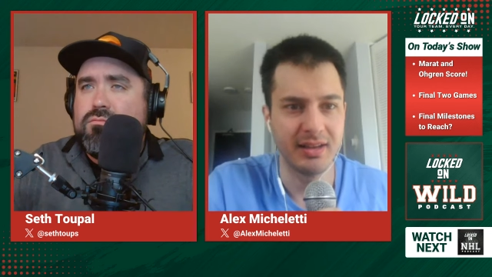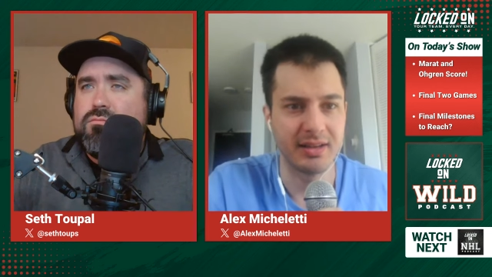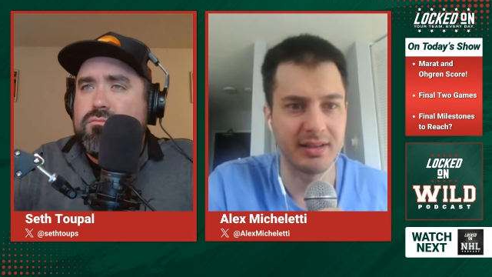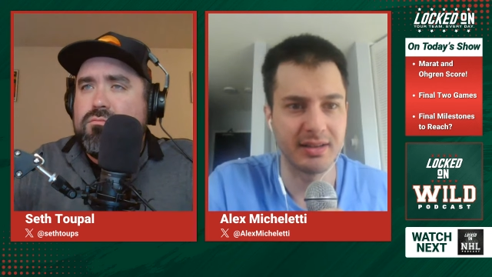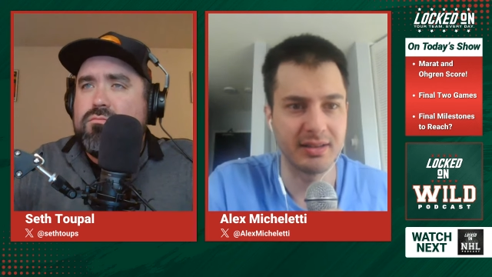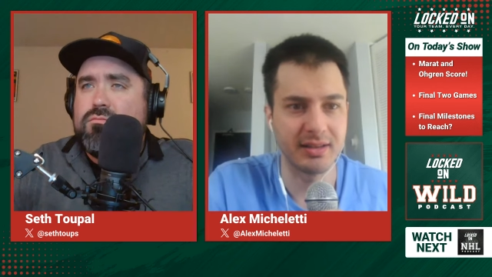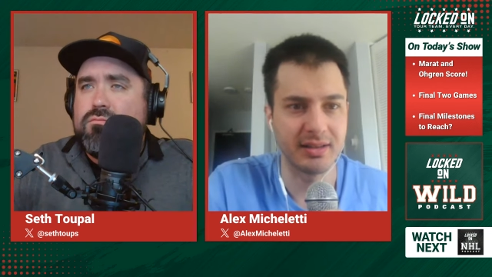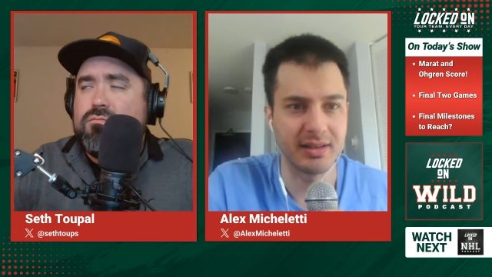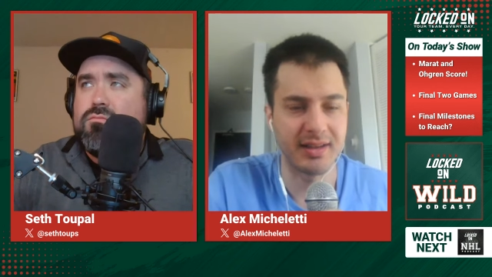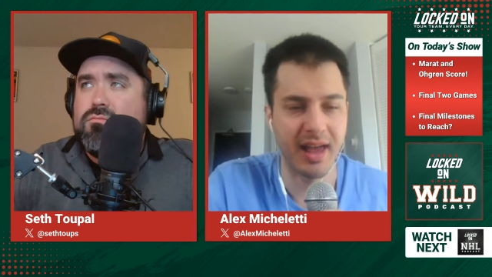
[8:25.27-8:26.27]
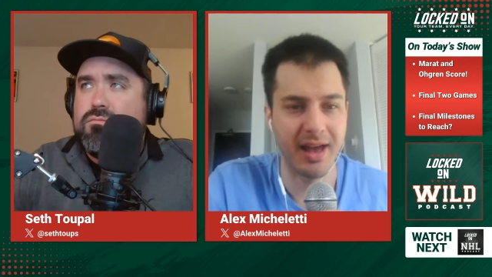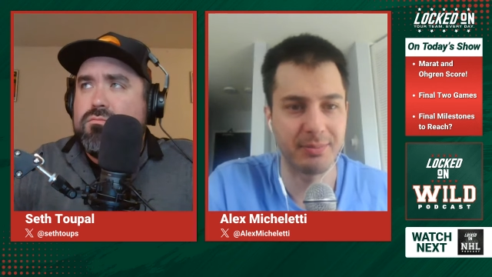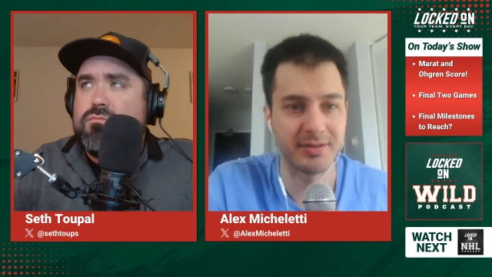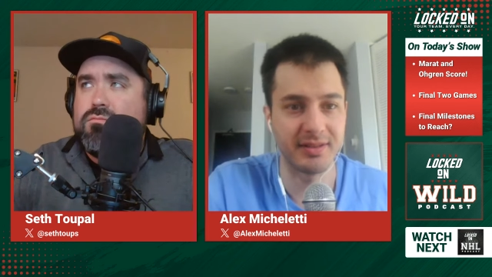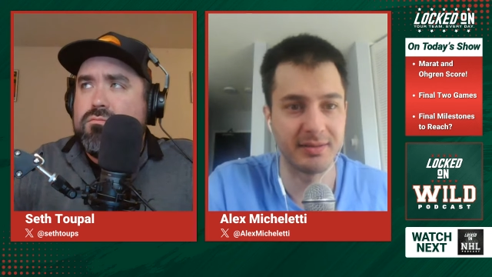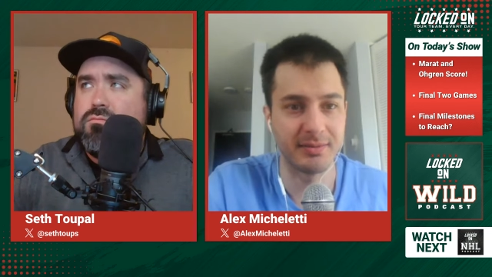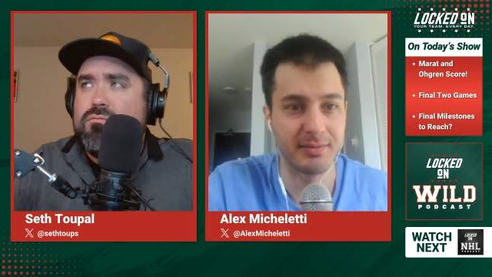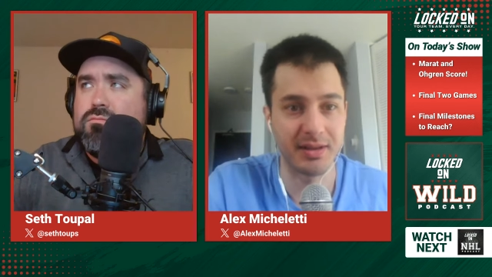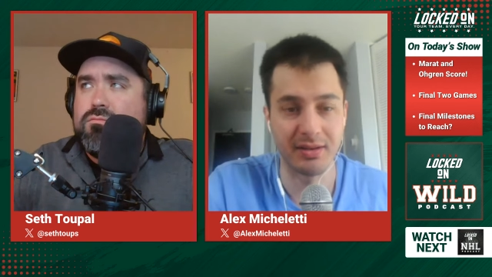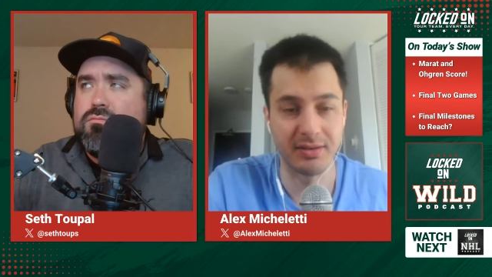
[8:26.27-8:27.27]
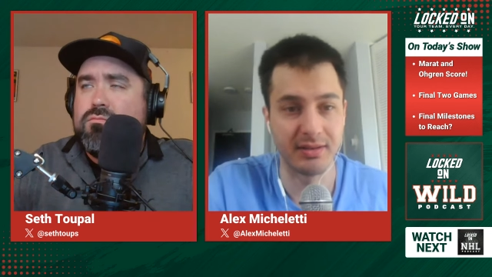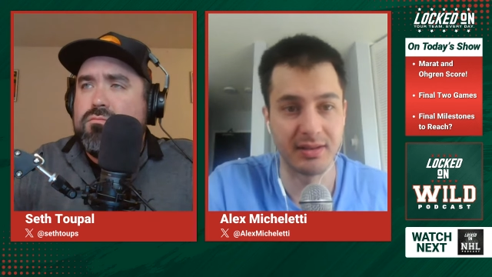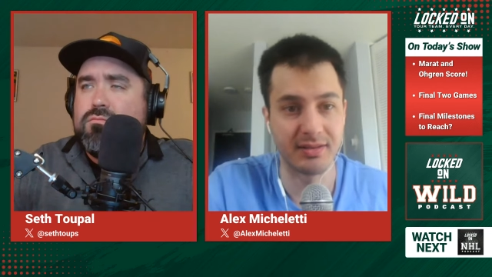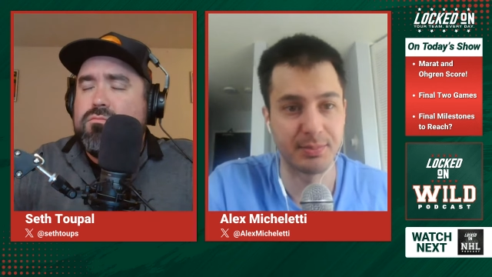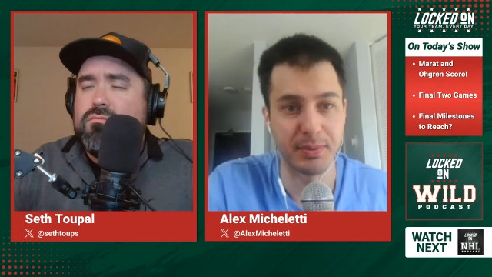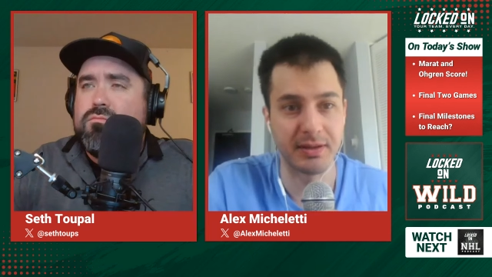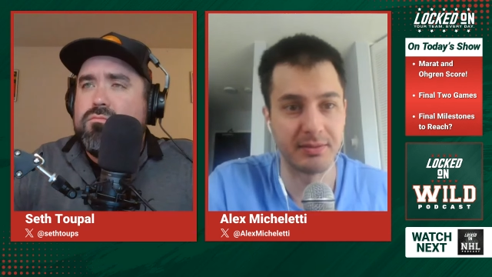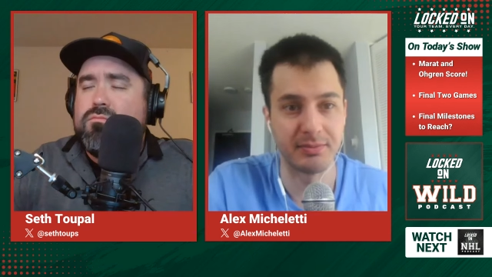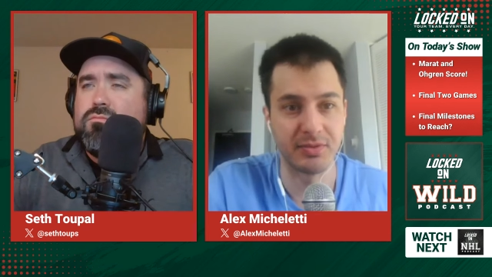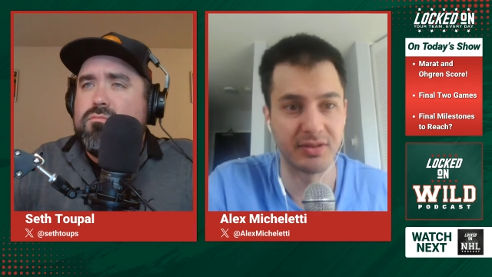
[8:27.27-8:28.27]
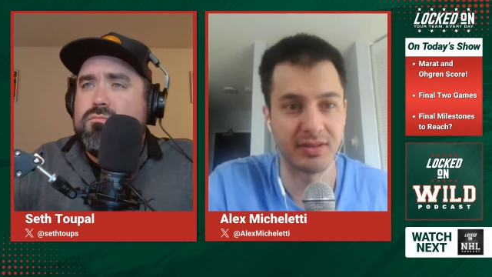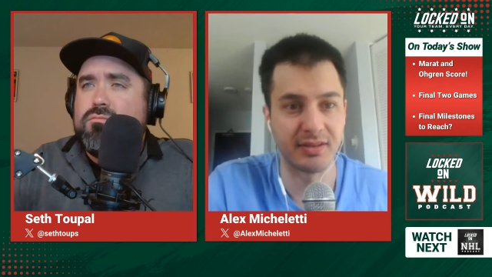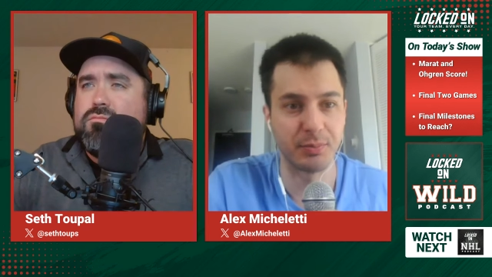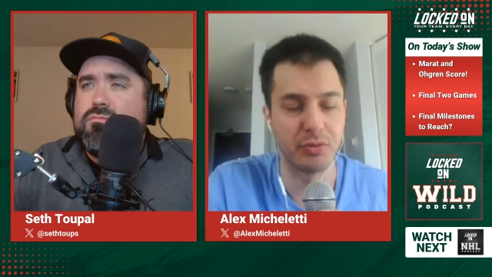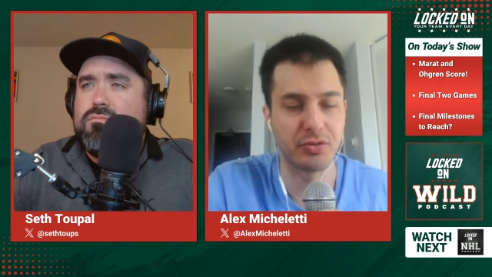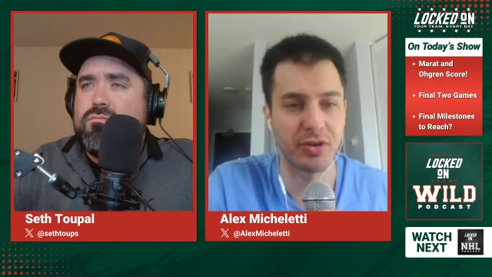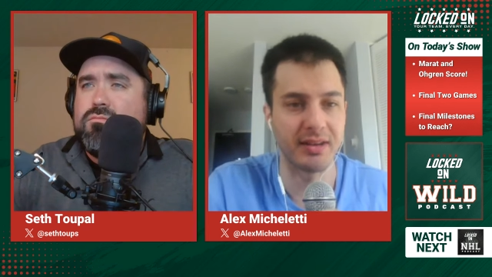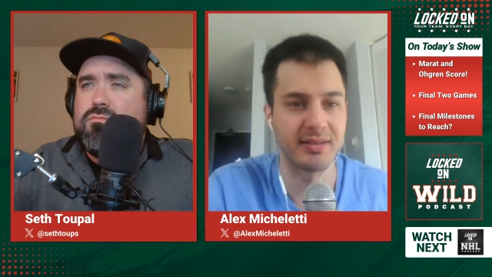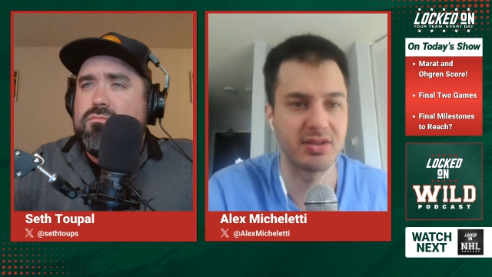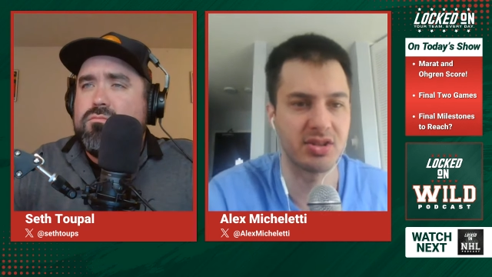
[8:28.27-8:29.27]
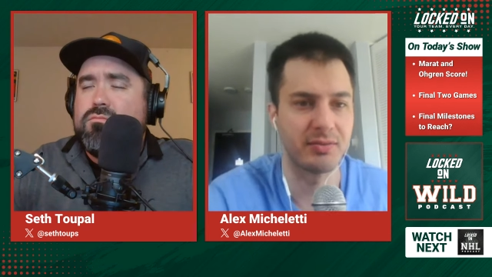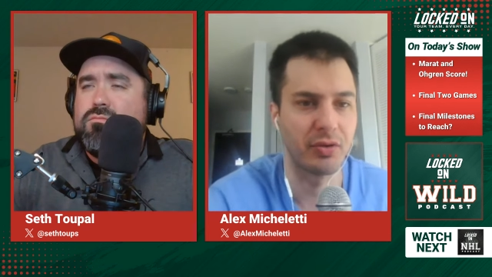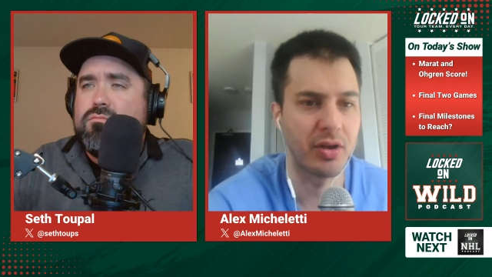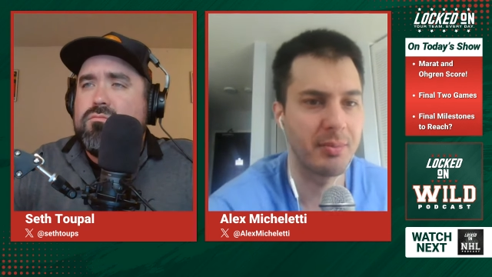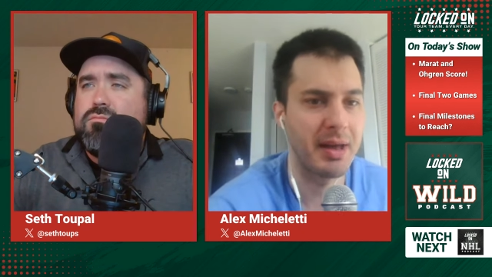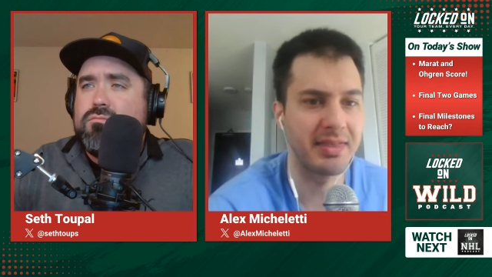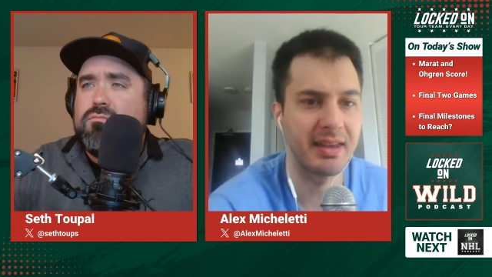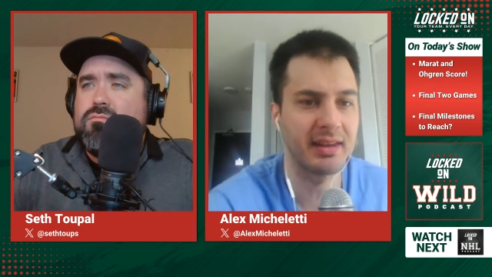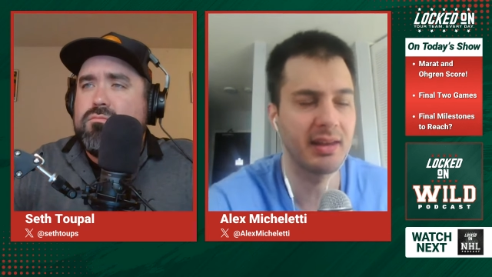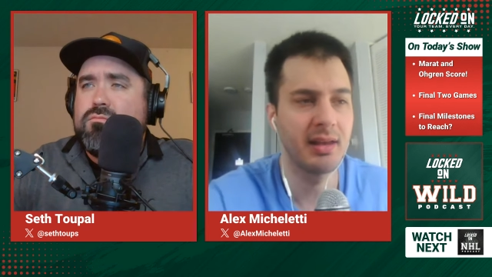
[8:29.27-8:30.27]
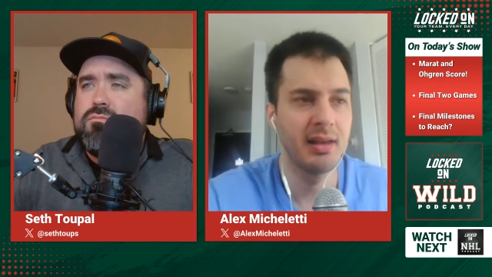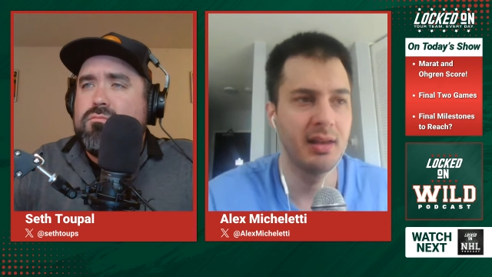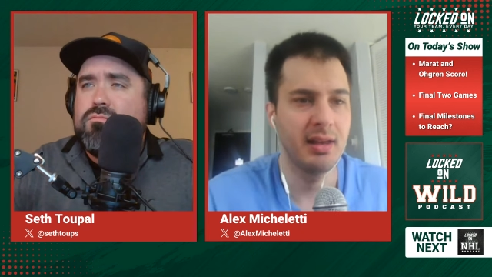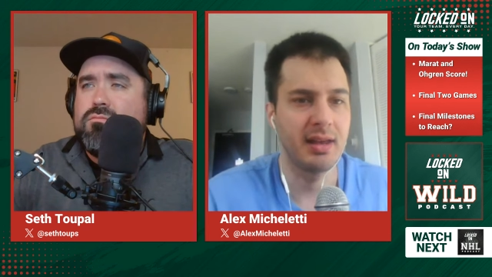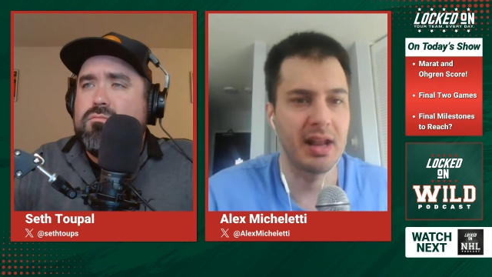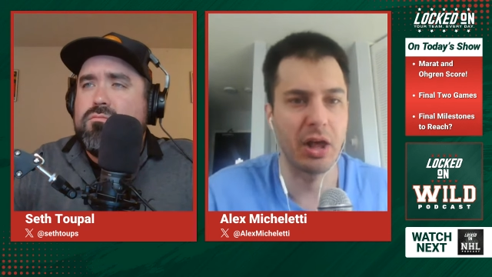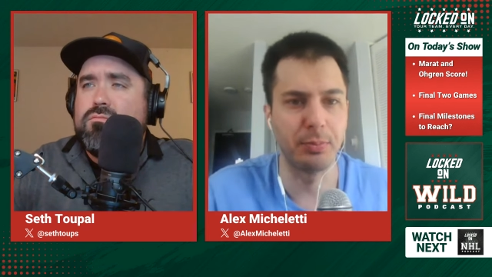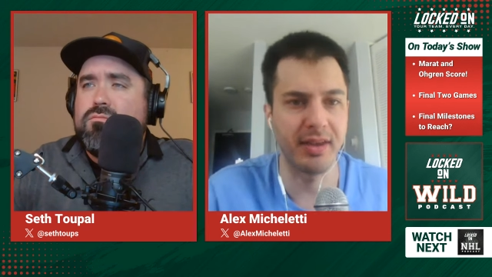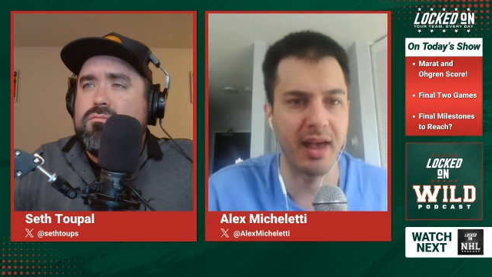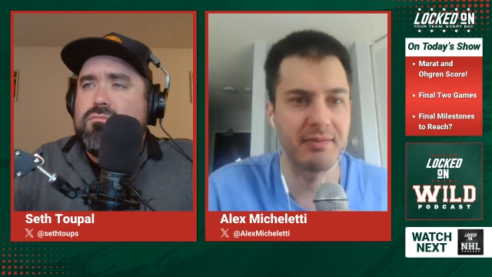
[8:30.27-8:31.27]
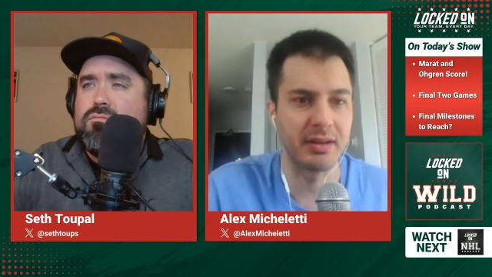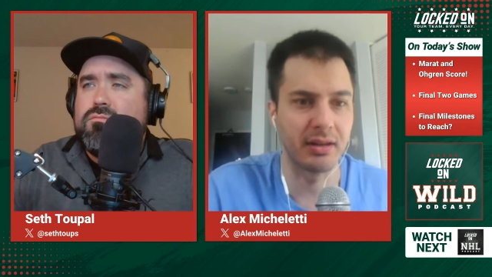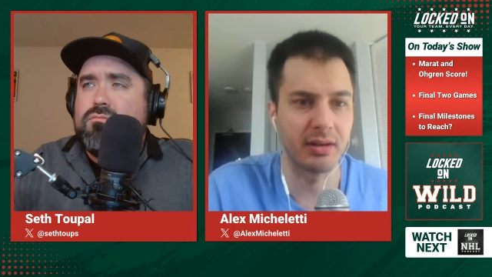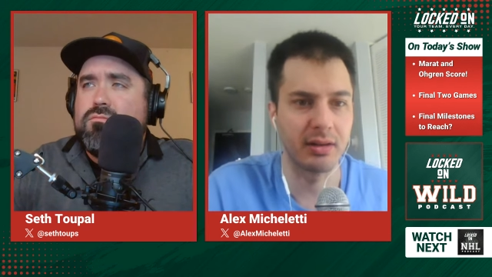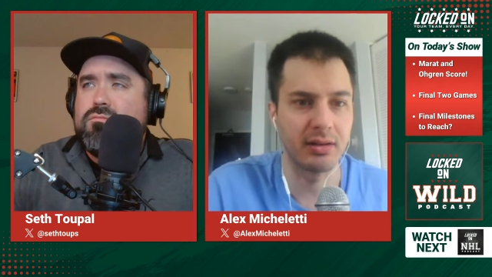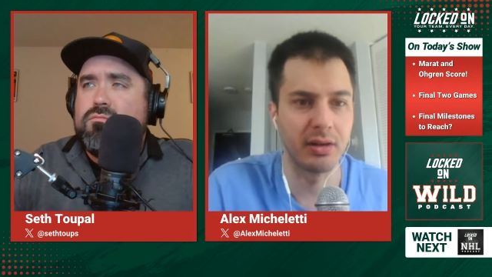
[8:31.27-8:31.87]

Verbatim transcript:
Speaker 1: uh, adapt. And you know, he, it's been just a smooth transition for him. I think it helps having, you